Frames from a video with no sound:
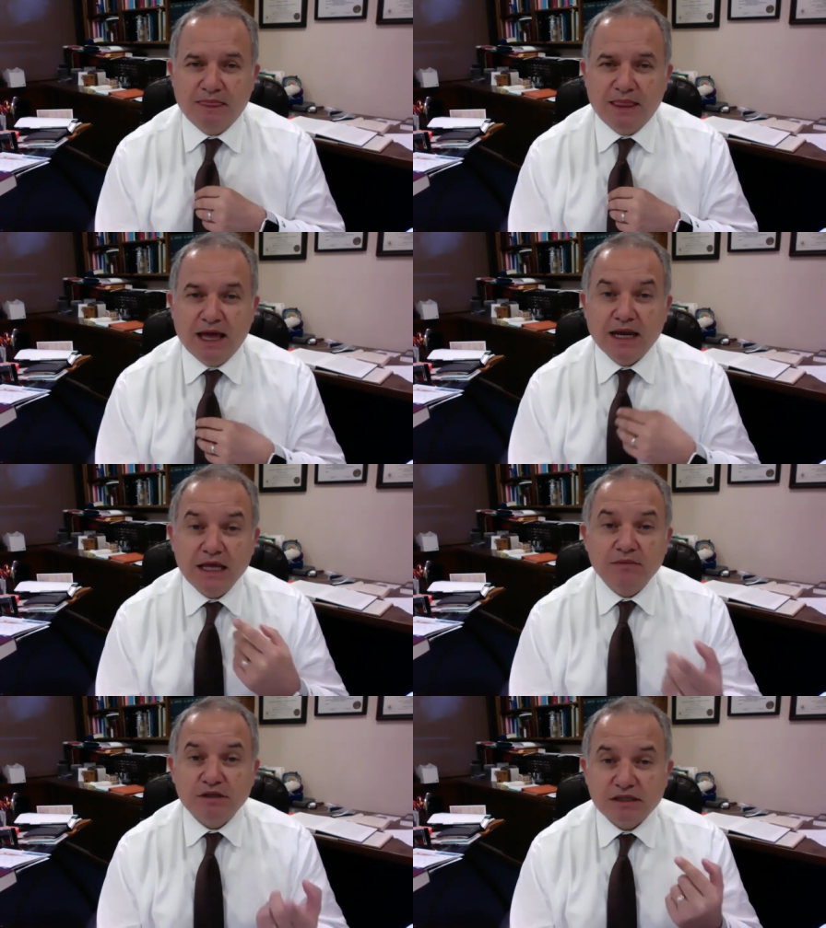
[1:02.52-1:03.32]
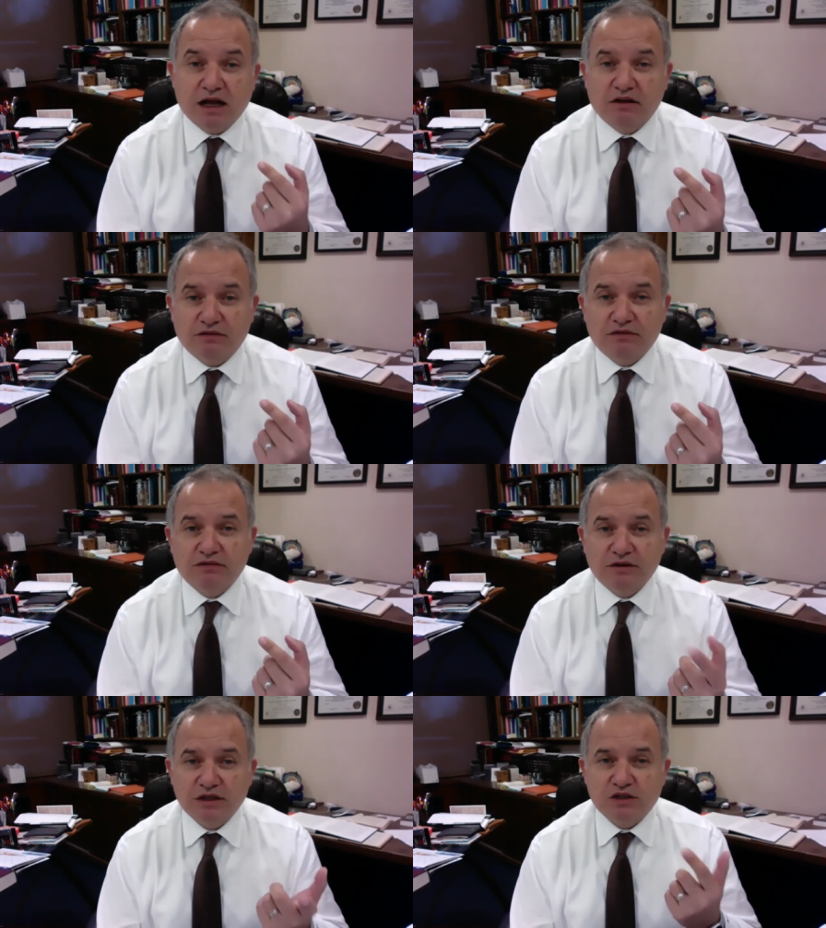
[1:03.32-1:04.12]
and he himself
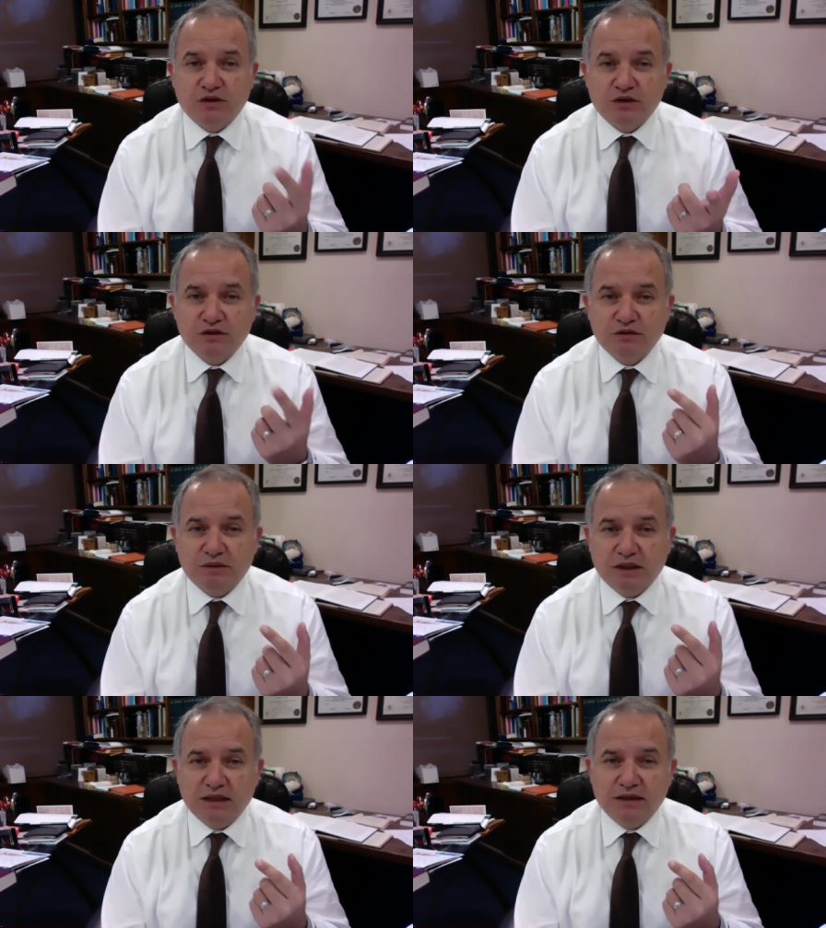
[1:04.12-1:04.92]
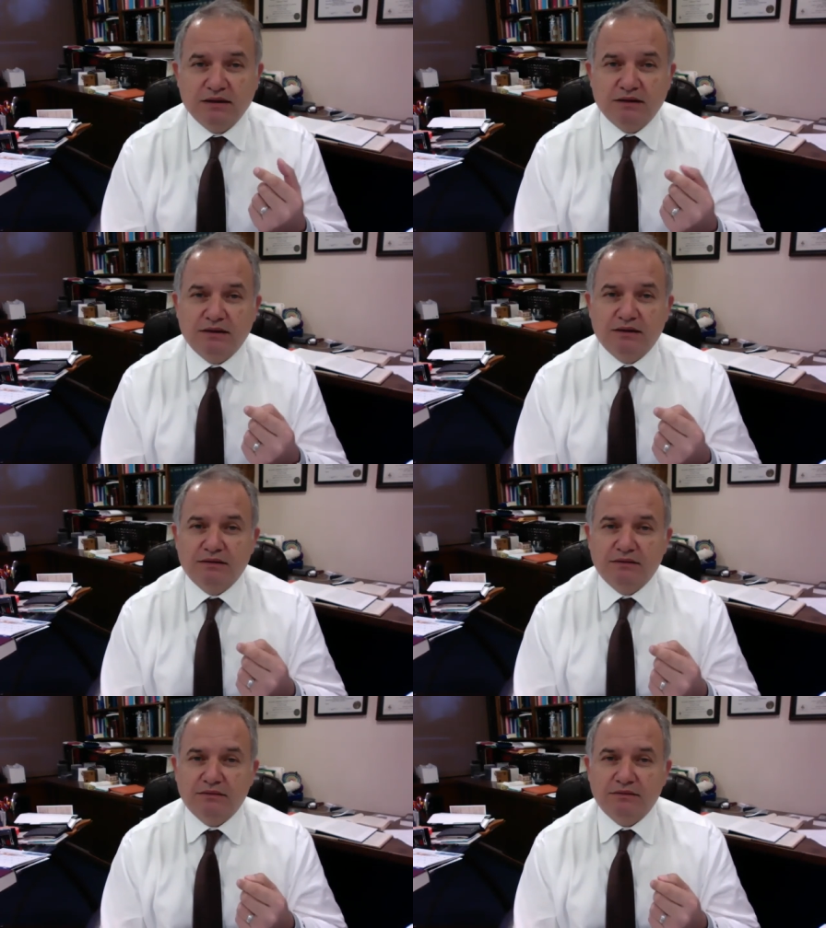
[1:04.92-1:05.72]
is going to be
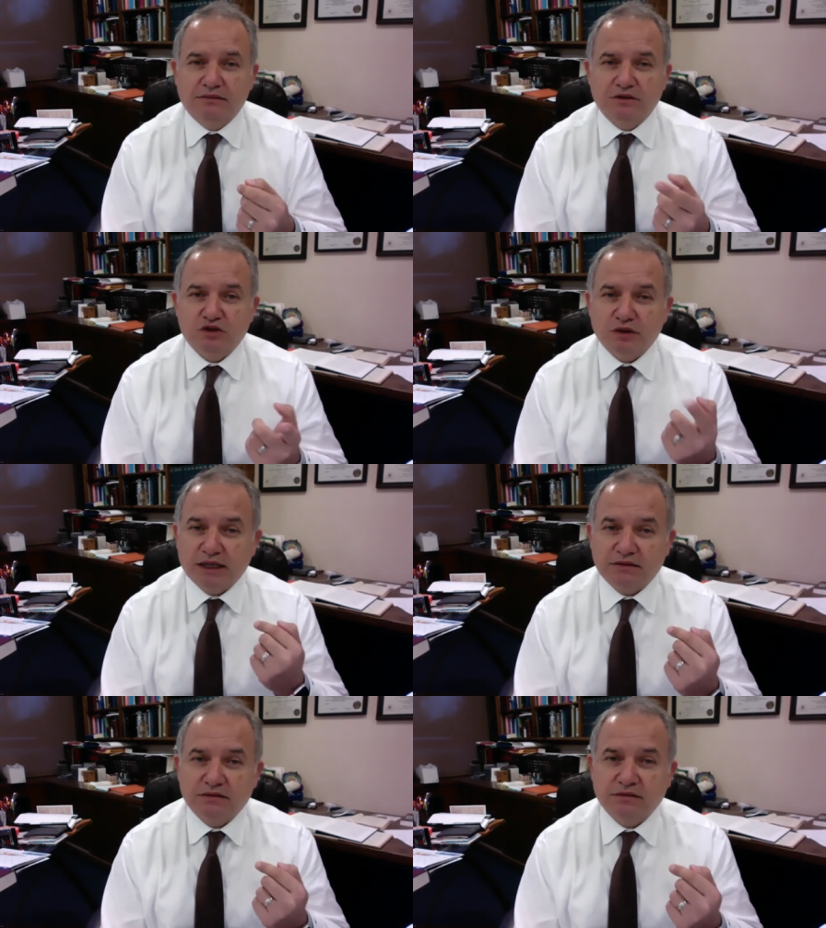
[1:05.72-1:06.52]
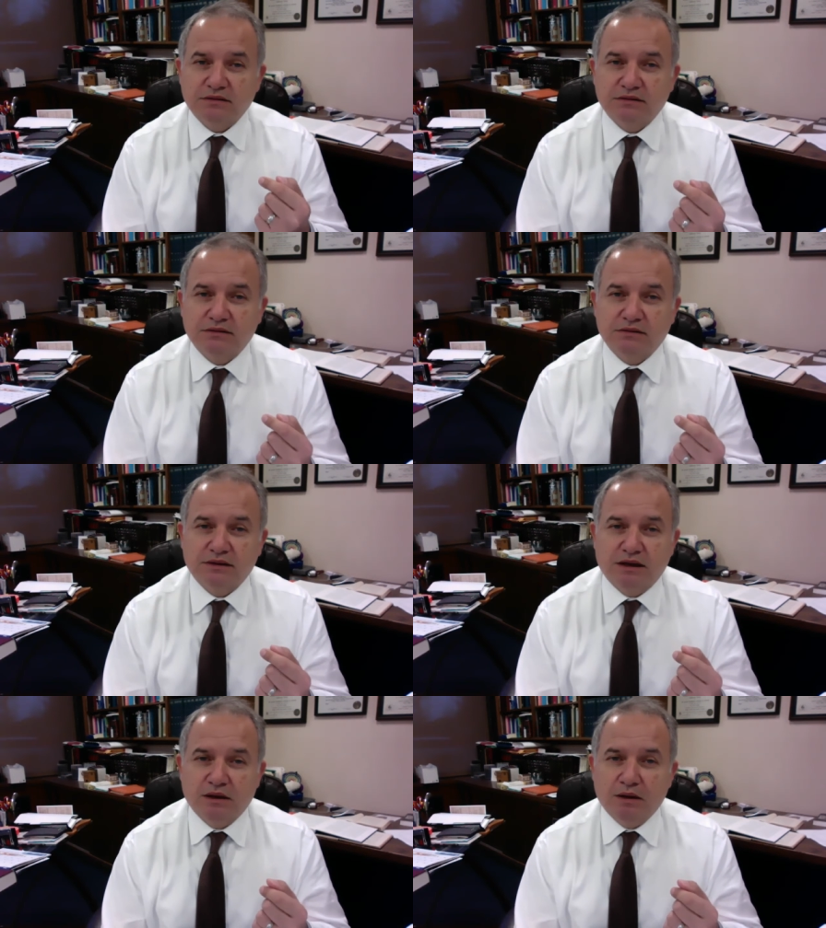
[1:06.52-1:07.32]
tricked
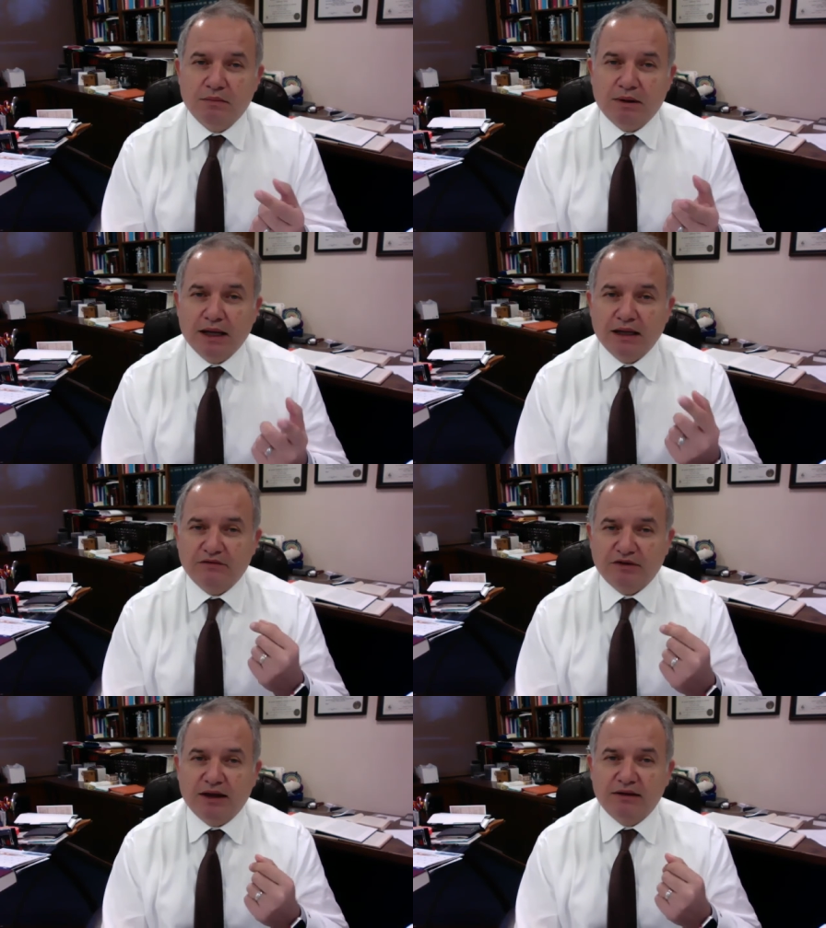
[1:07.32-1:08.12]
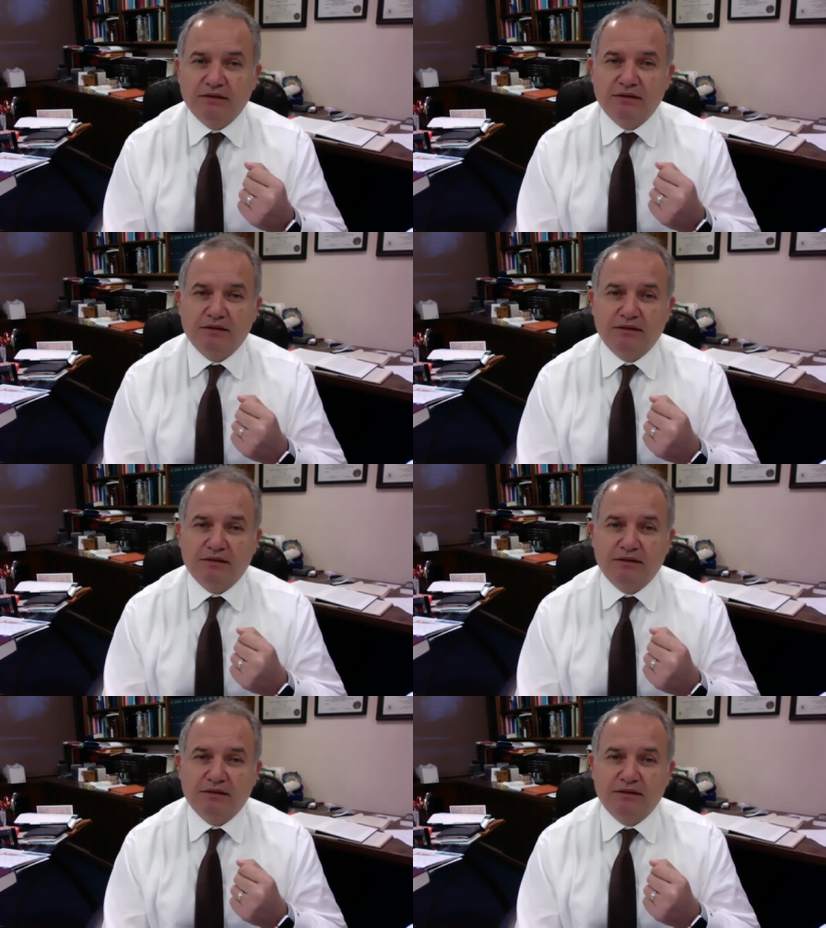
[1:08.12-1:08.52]
by Lavan